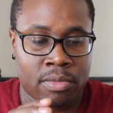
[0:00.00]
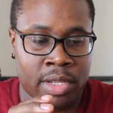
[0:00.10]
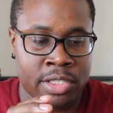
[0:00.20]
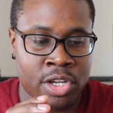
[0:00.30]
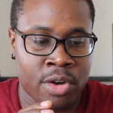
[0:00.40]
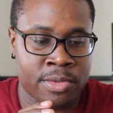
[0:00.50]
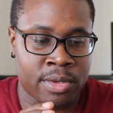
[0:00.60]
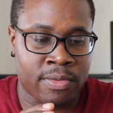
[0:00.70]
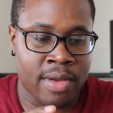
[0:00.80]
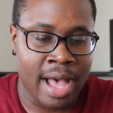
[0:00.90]
in terms
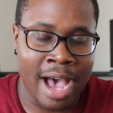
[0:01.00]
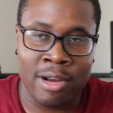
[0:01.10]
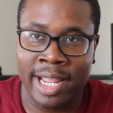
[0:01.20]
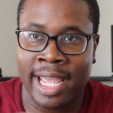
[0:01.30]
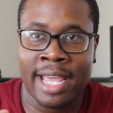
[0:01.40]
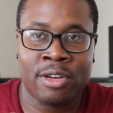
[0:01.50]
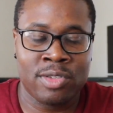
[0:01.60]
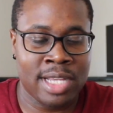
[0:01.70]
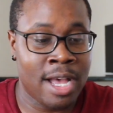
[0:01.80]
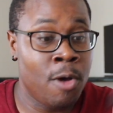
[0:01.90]
of how they handle
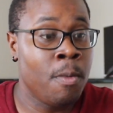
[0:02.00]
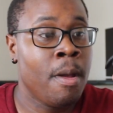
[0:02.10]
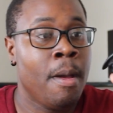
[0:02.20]
sound,